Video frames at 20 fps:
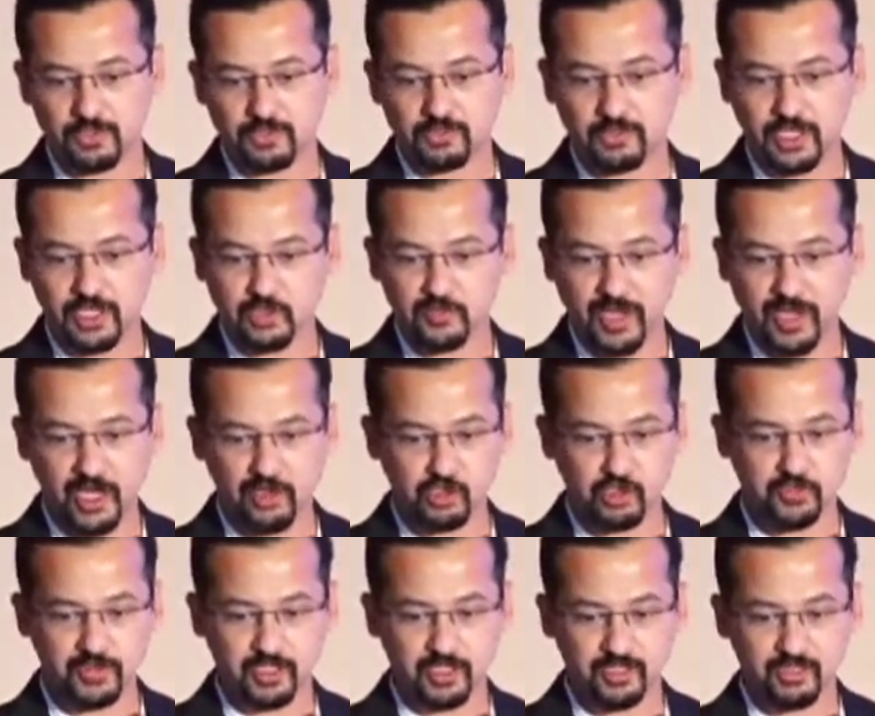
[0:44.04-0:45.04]
So that's my
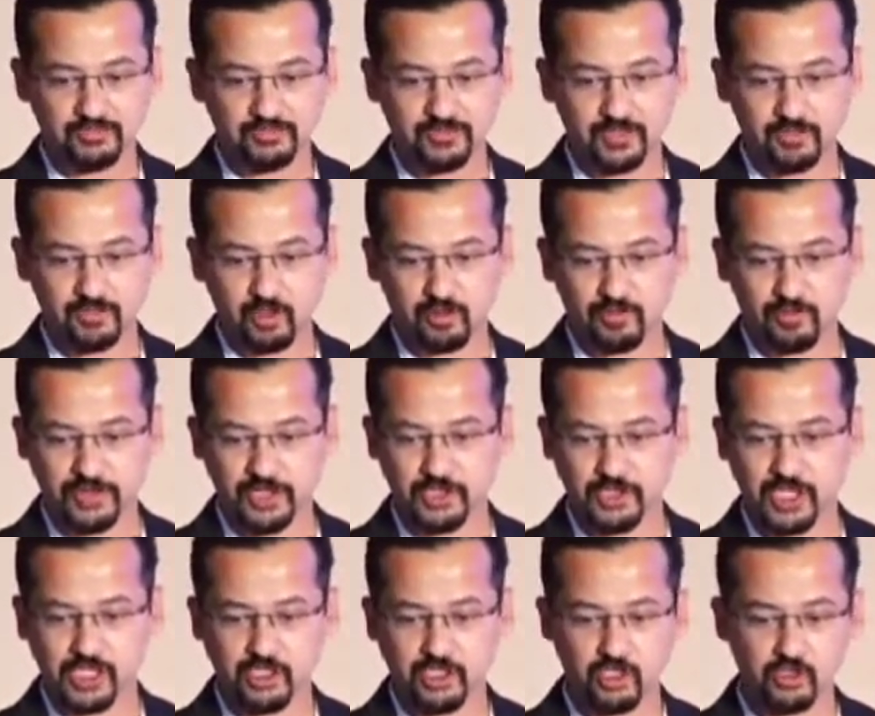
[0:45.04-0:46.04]
hospital, from the
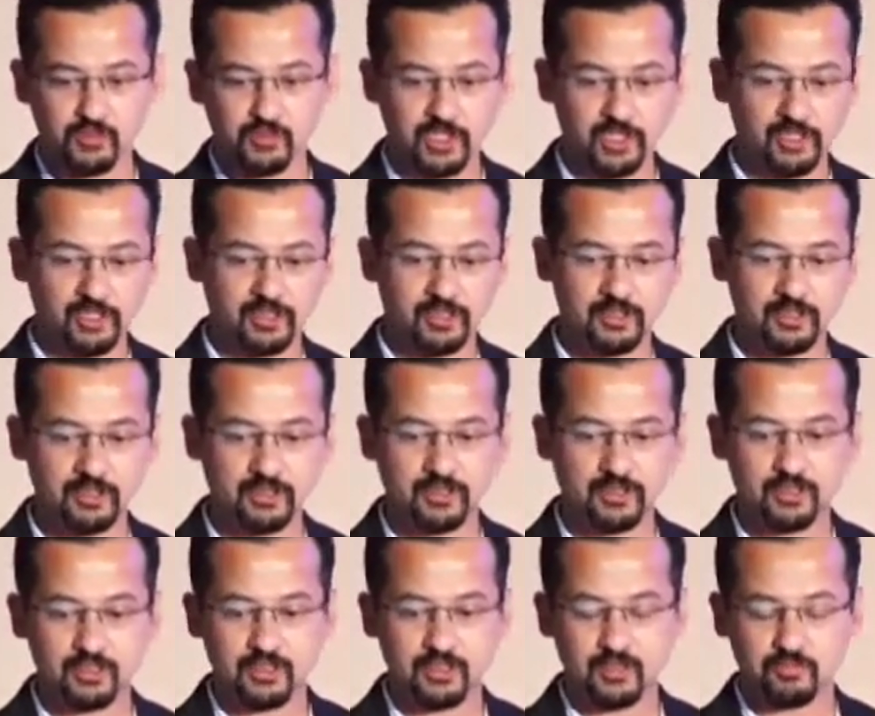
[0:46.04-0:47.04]
Prince Charles Hospital,
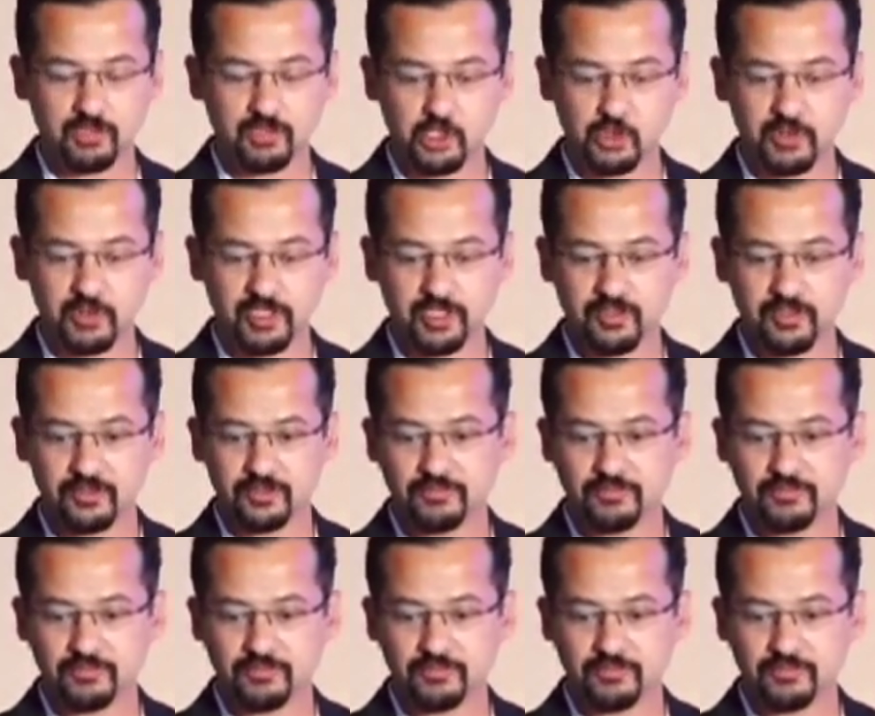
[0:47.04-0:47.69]
Brisbane.